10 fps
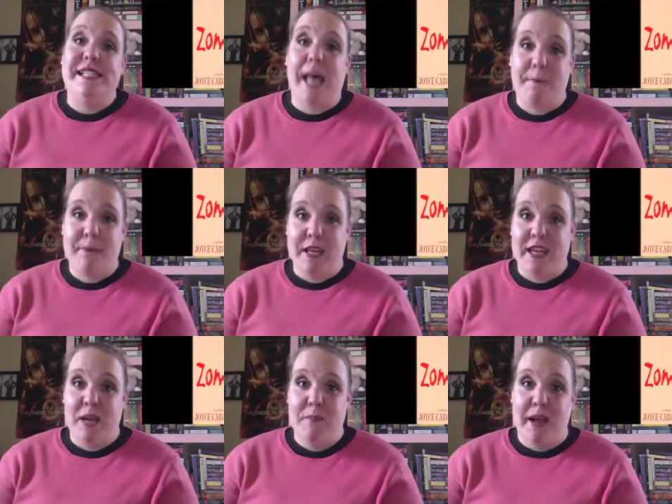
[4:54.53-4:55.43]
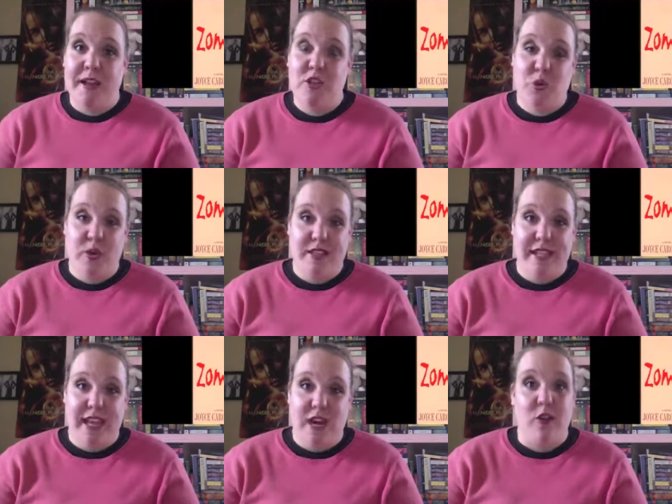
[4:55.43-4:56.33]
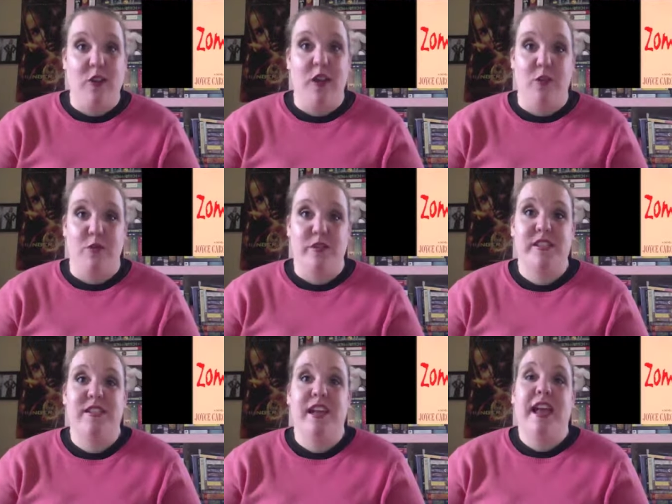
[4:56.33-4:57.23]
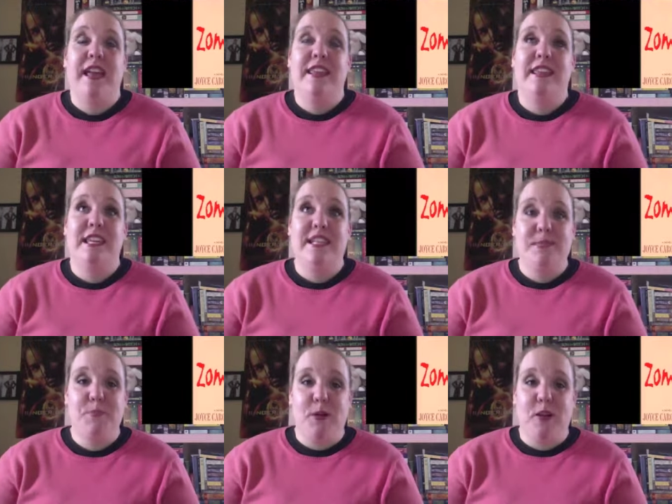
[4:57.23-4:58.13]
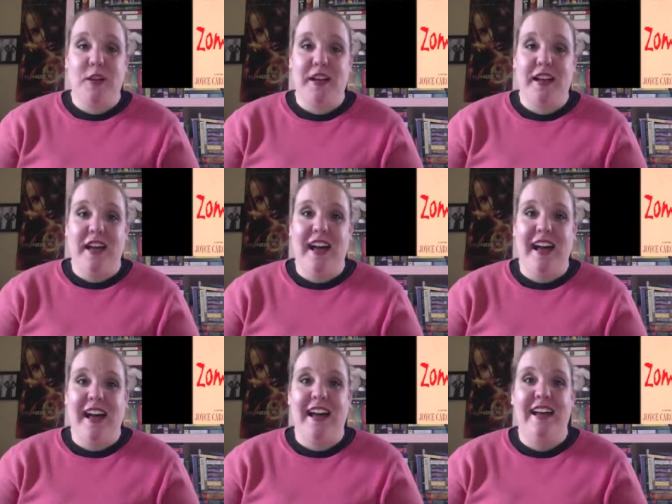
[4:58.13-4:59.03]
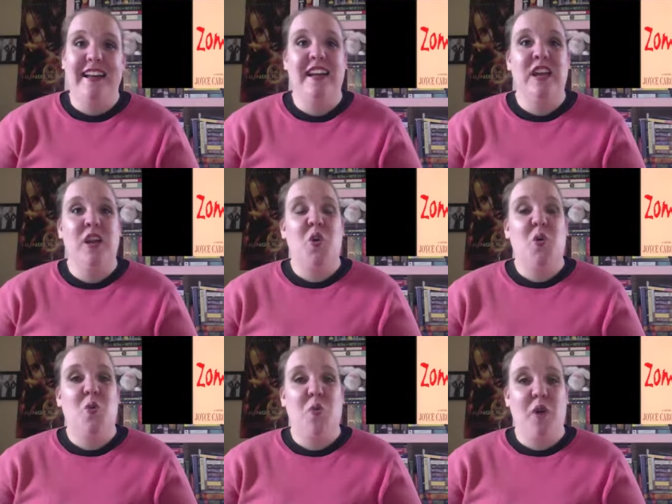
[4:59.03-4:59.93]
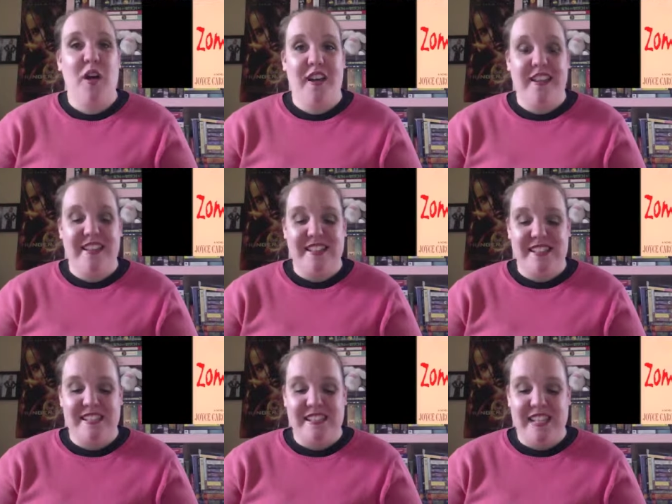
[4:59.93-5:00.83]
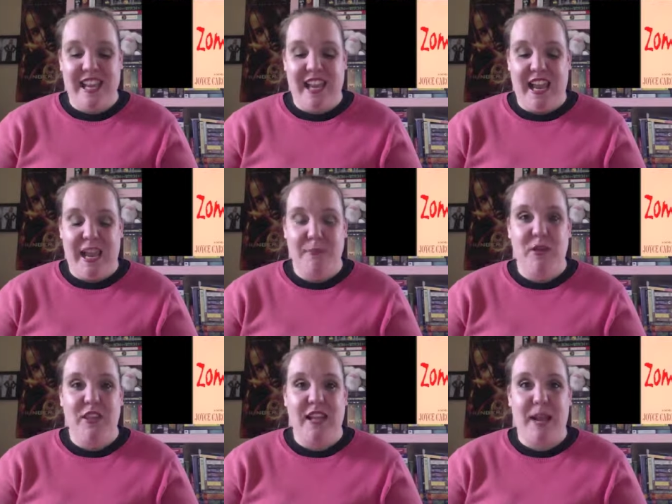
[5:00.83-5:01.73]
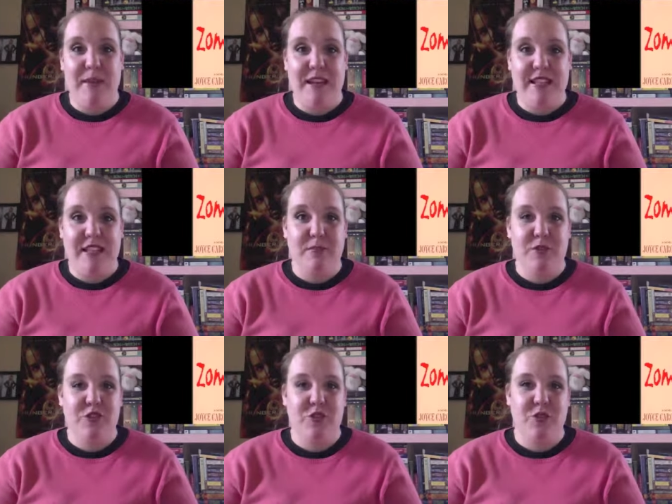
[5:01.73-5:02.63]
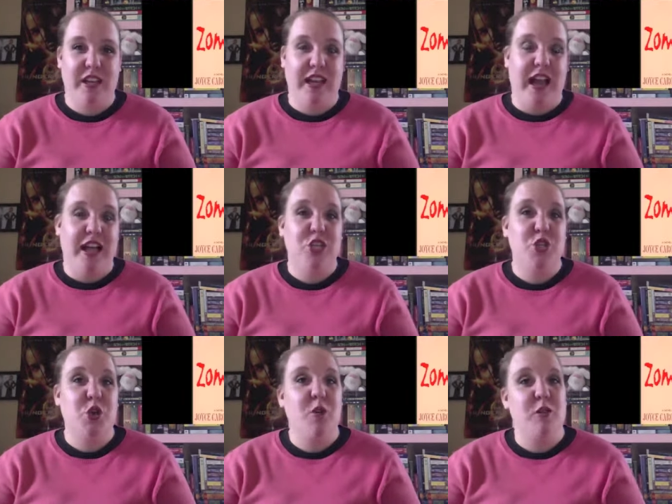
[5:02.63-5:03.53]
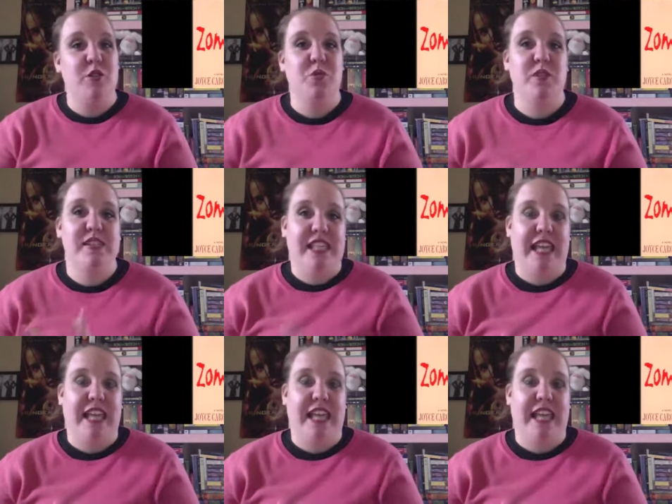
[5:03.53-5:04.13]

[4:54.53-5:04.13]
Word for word: Zombie by Joyce Carol Oates. This book was a book that I picked up during October towards the